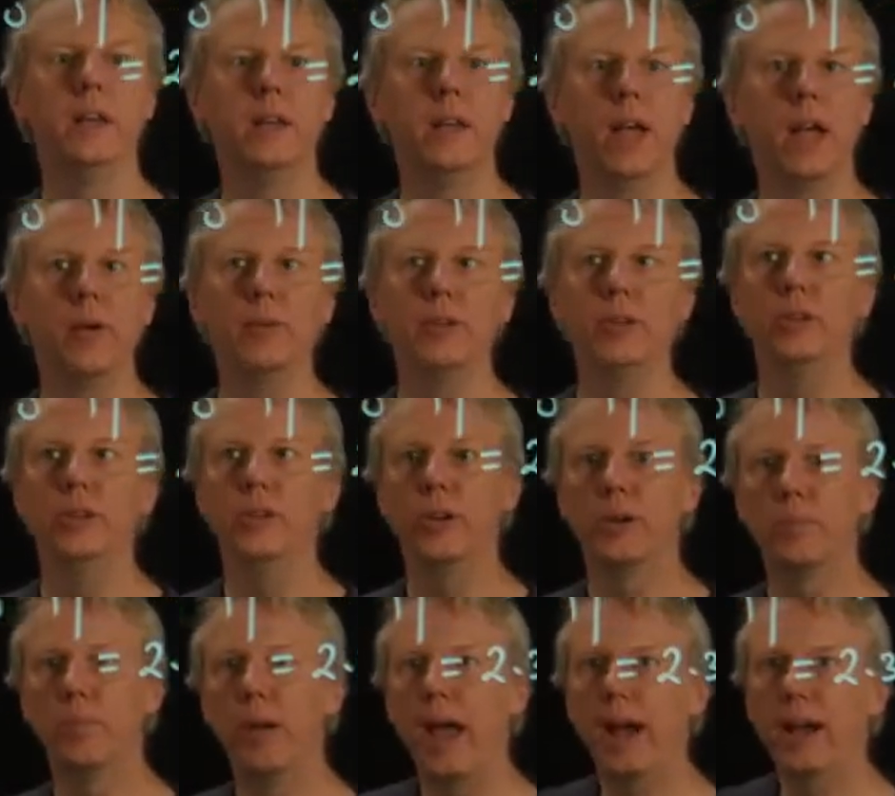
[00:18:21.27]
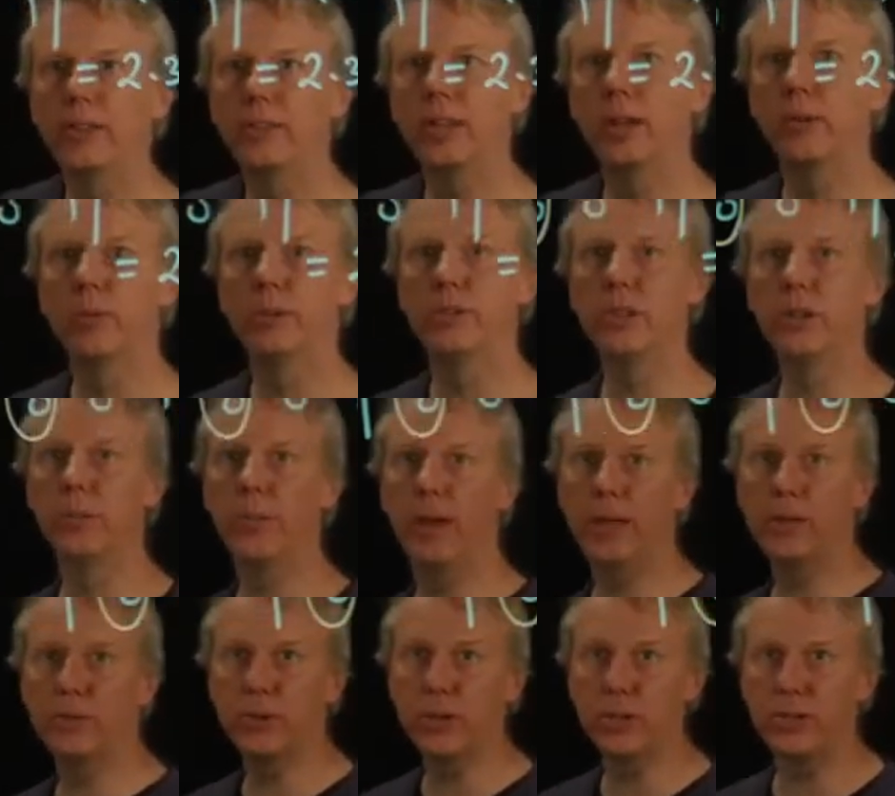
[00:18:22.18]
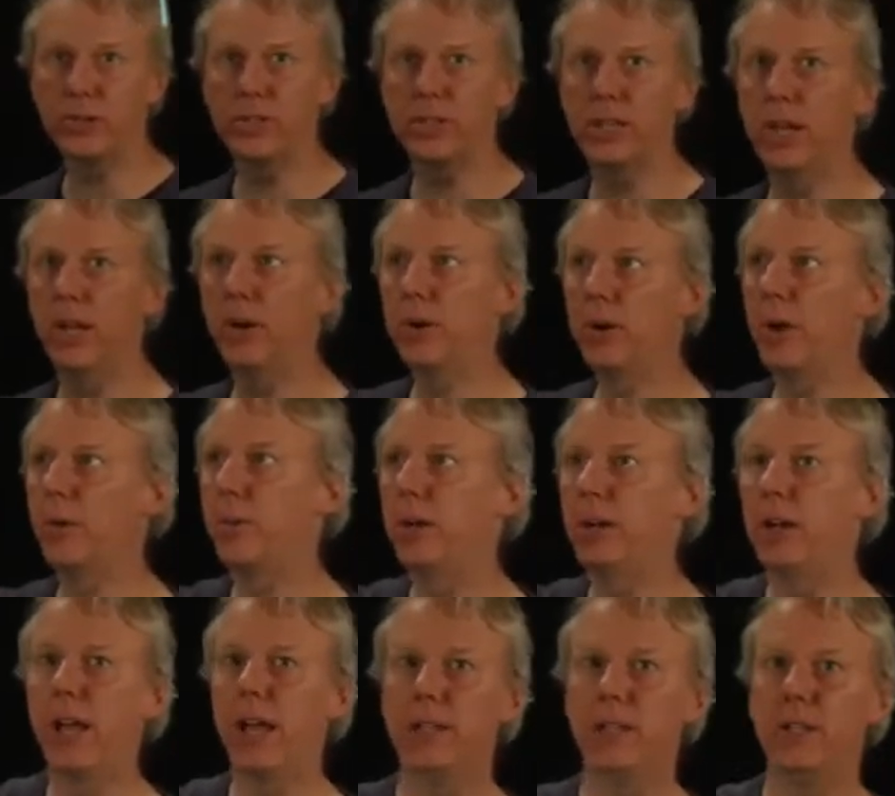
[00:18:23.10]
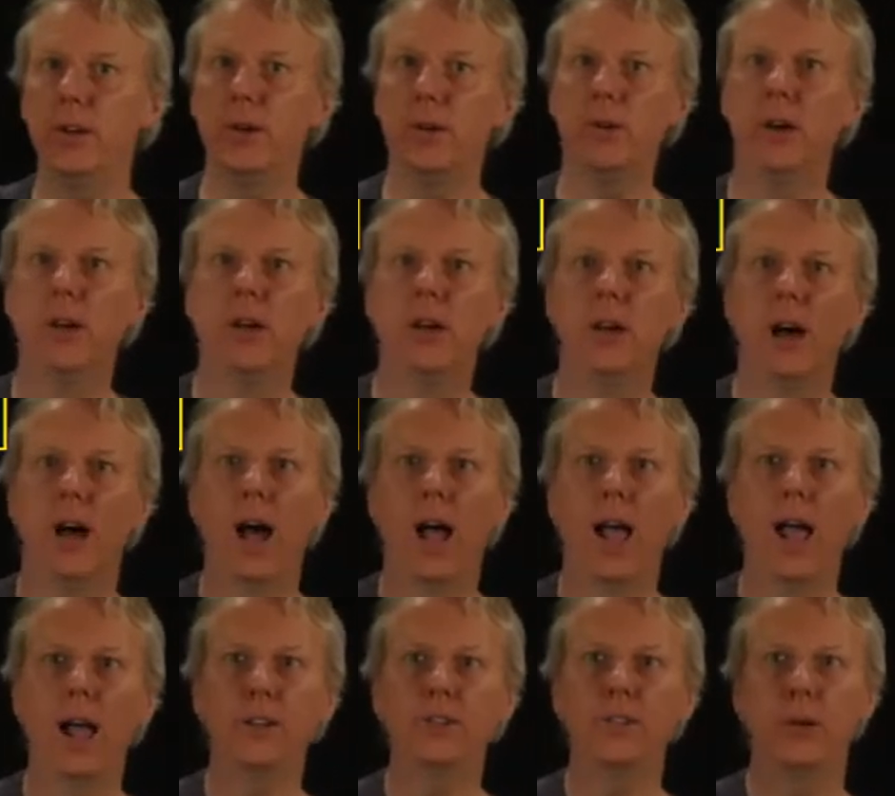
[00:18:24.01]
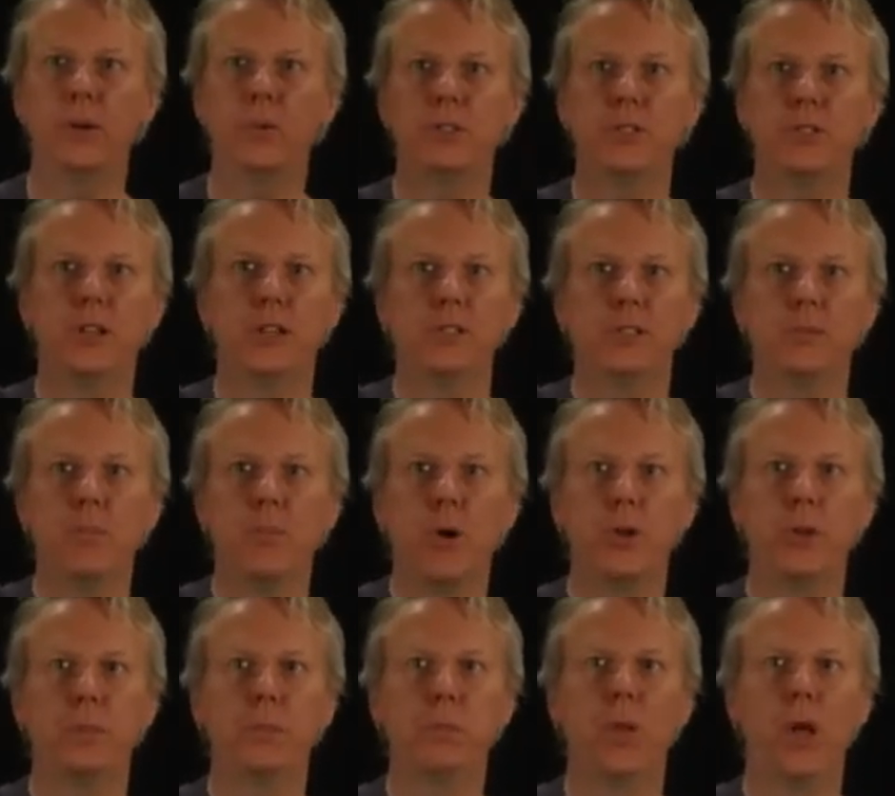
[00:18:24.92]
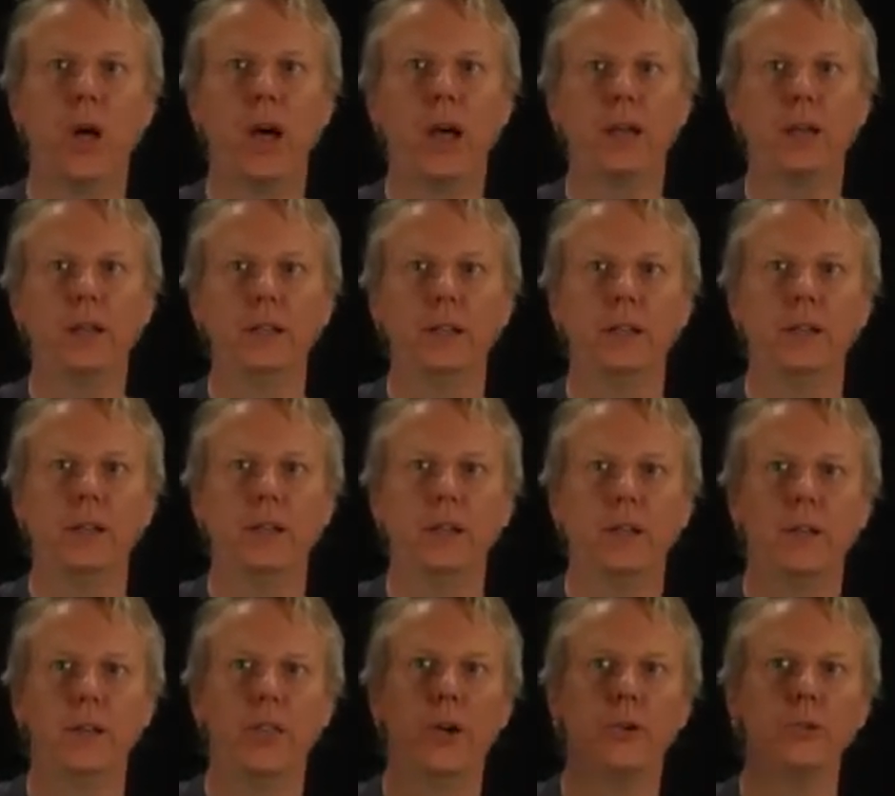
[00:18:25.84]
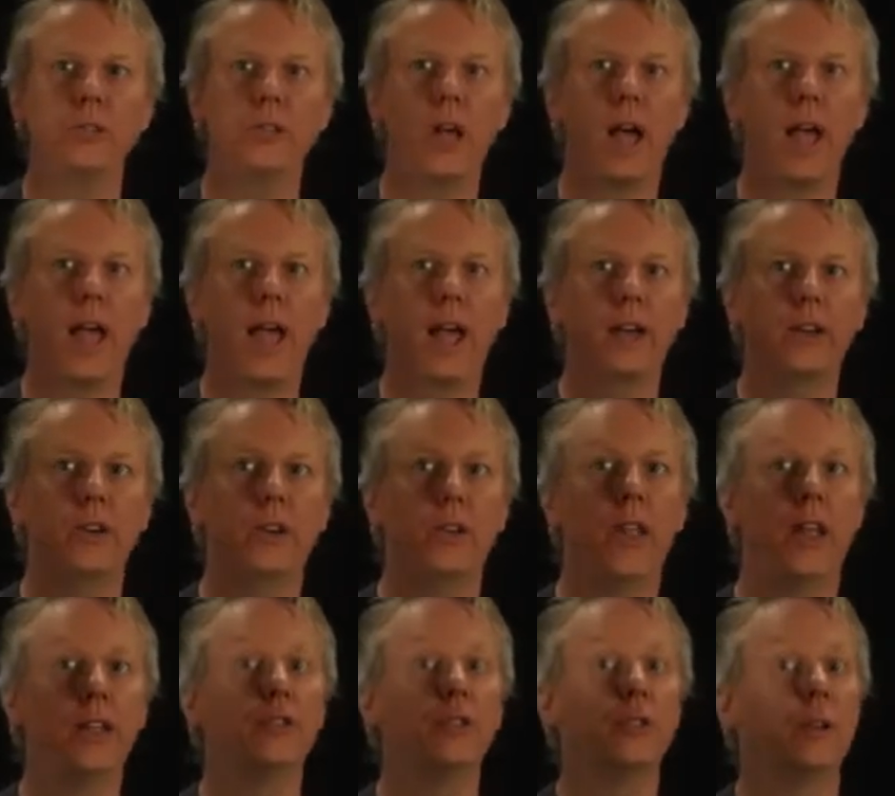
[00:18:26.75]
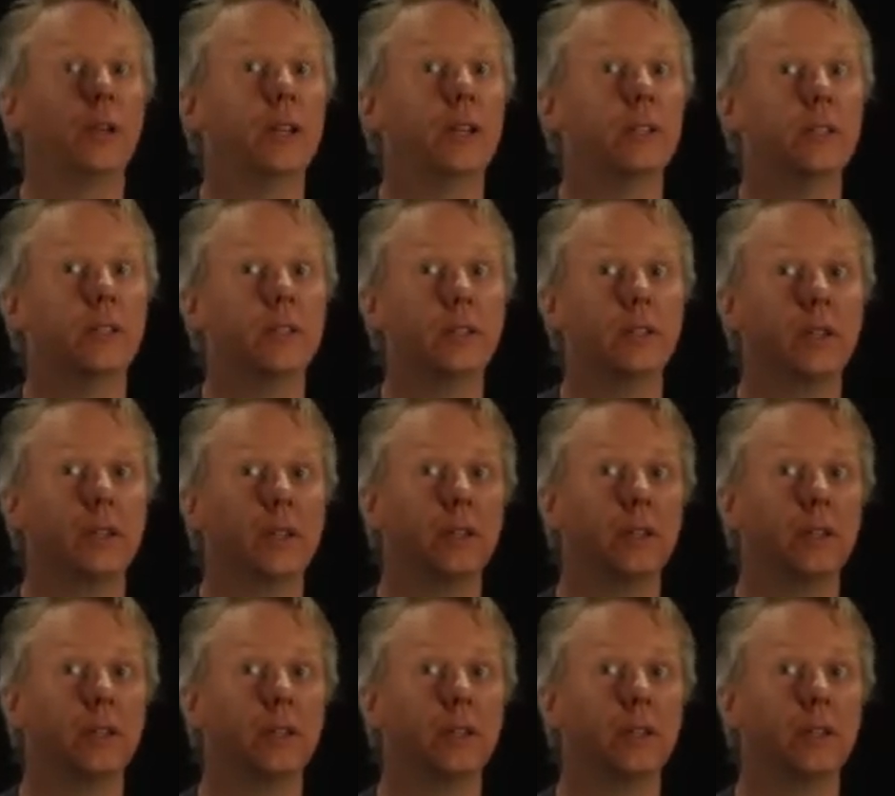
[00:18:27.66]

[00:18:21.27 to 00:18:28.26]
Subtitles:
And when you look back at the original matrix, you see, okay, what did I do? I actually was just multiplying those diagonal entries,